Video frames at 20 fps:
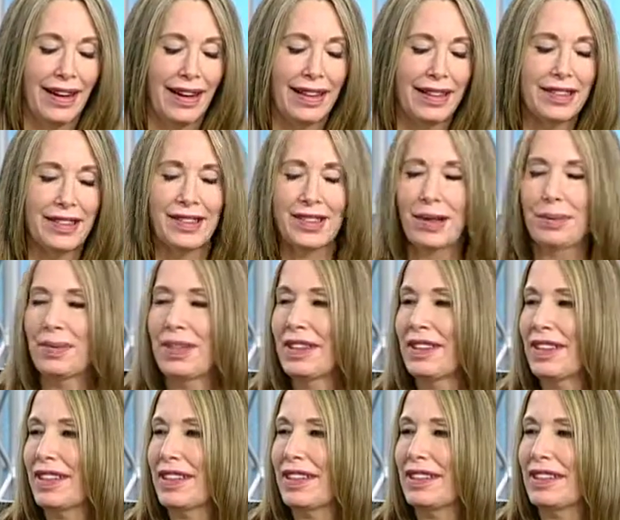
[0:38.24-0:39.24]
is
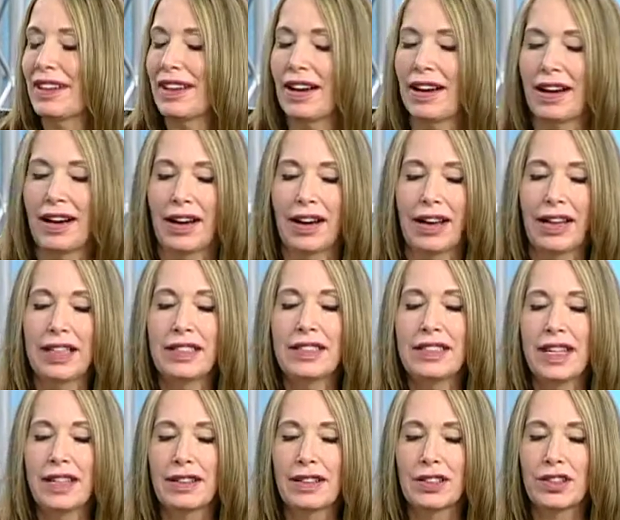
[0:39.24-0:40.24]
something that in
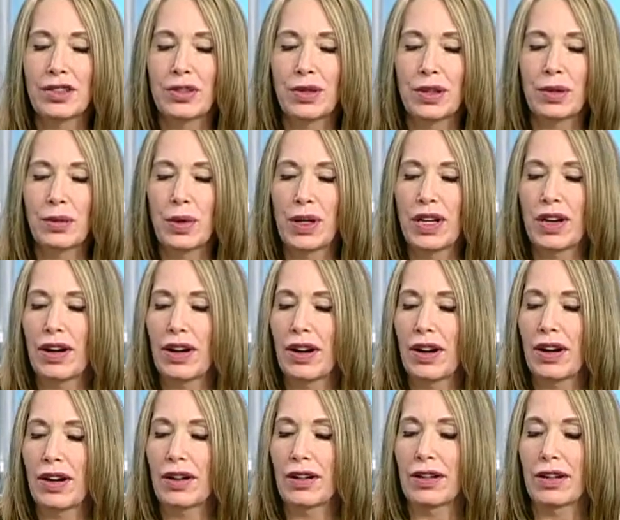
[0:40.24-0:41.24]
dentistry
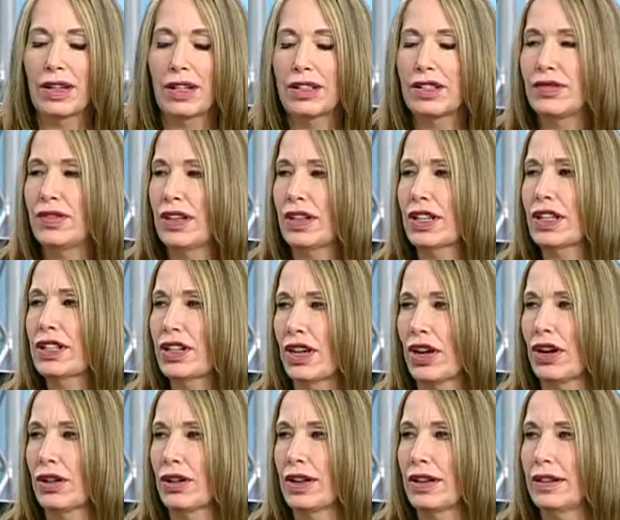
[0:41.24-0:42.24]
it's very
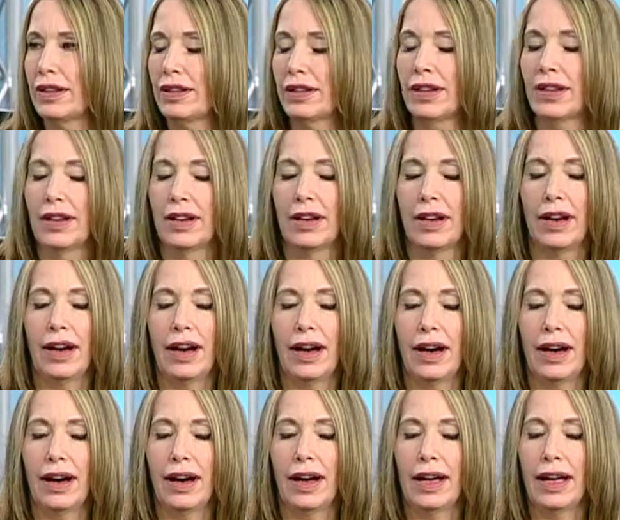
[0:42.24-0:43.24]
current
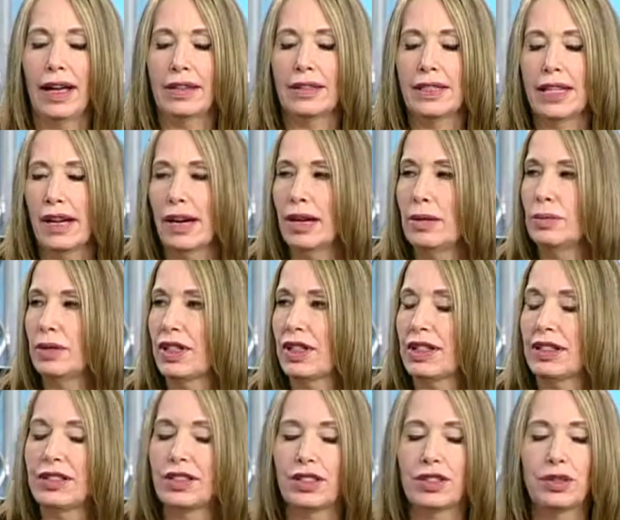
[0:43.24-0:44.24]
and
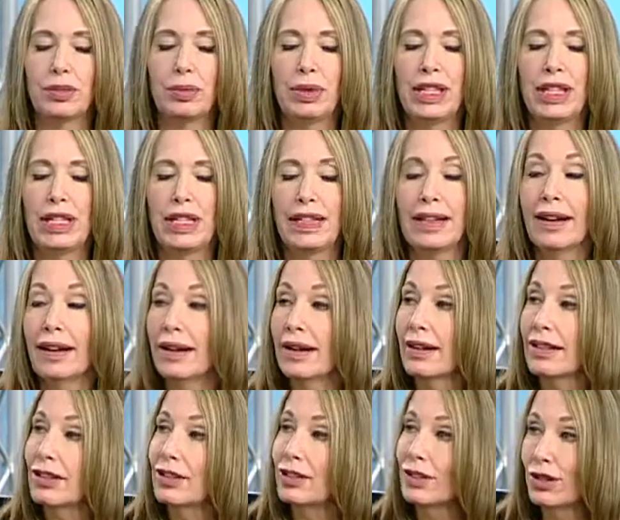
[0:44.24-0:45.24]
timely to be
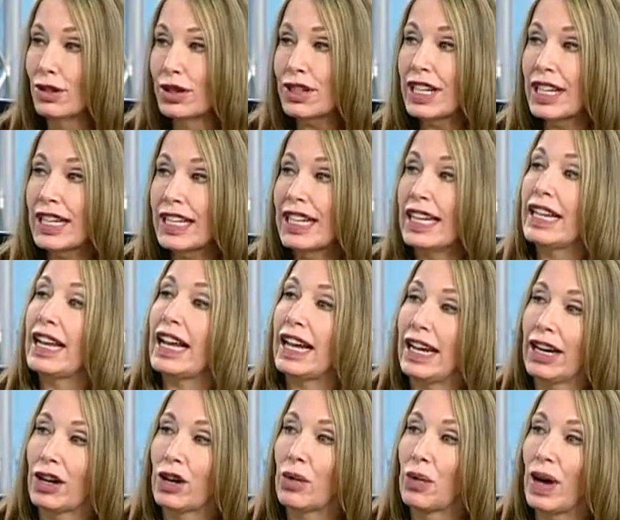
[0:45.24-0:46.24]
looking at
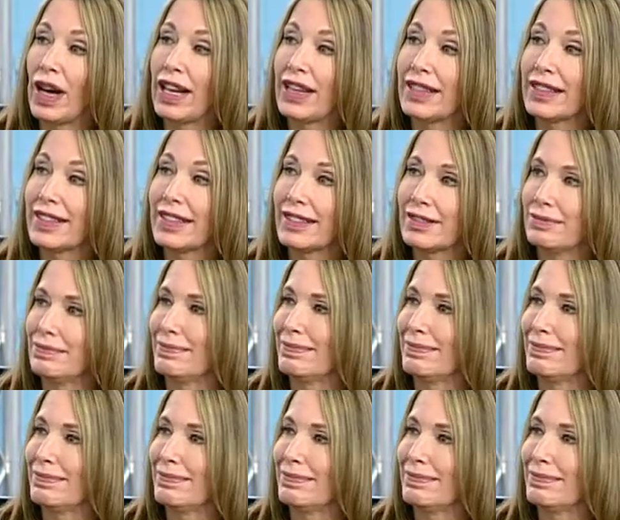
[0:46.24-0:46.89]
airways.